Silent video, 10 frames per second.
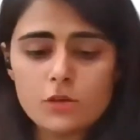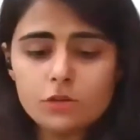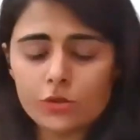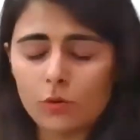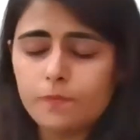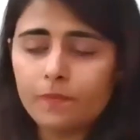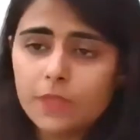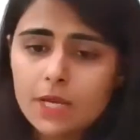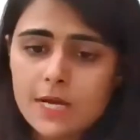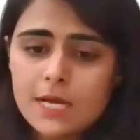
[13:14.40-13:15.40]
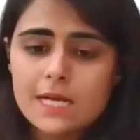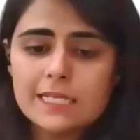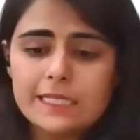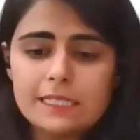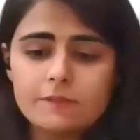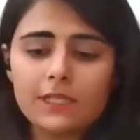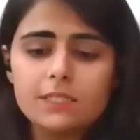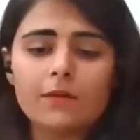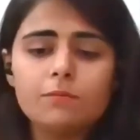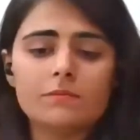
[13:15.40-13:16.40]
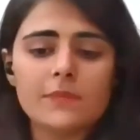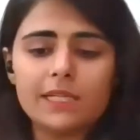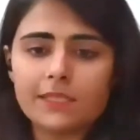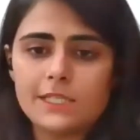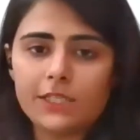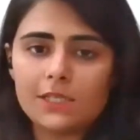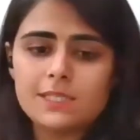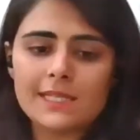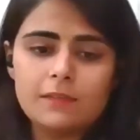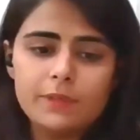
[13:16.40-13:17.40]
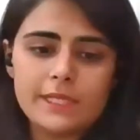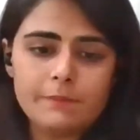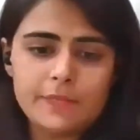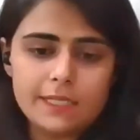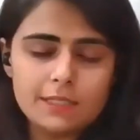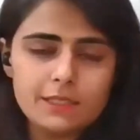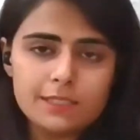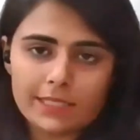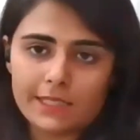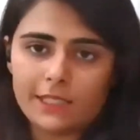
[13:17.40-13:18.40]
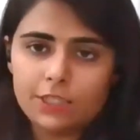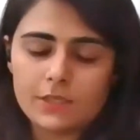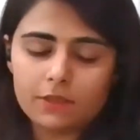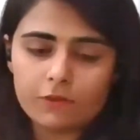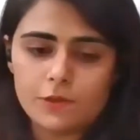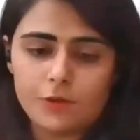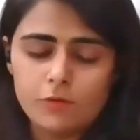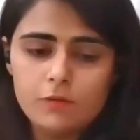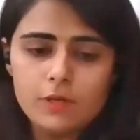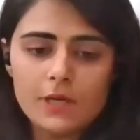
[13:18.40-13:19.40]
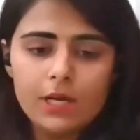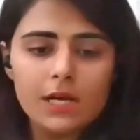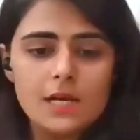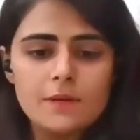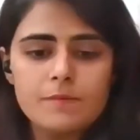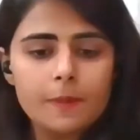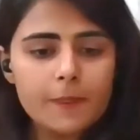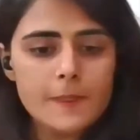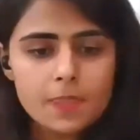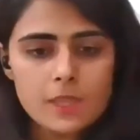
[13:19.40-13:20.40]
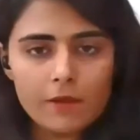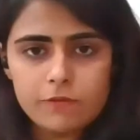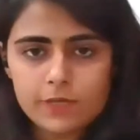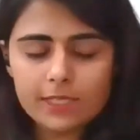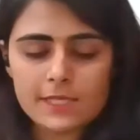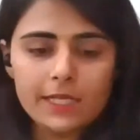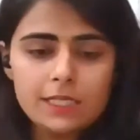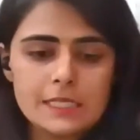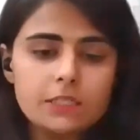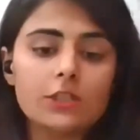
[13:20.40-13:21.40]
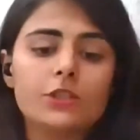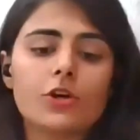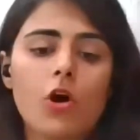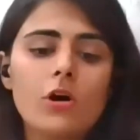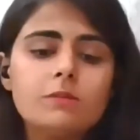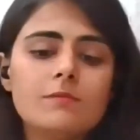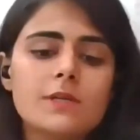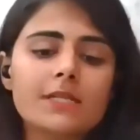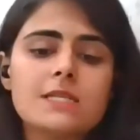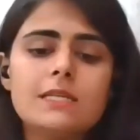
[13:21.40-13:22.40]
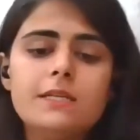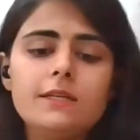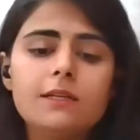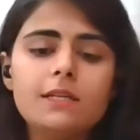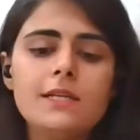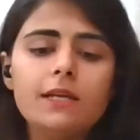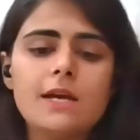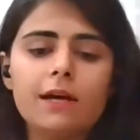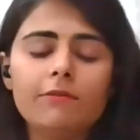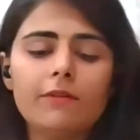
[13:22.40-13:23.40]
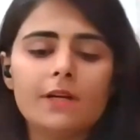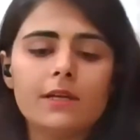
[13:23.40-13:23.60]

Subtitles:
So these were some essentials. I'll be repeating these essentials for you. Firstly, the drawer must legally have